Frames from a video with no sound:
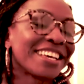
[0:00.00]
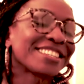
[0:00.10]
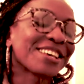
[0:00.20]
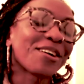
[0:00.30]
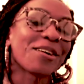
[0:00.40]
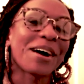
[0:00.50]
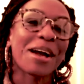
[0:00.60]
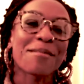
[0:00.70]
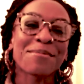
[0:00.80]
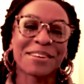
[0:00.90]
So
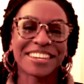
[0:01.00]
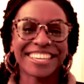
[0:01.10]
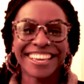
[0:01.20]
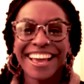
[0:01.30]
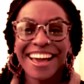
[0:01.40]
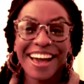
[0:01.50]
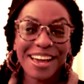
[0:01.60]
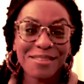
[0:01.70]
I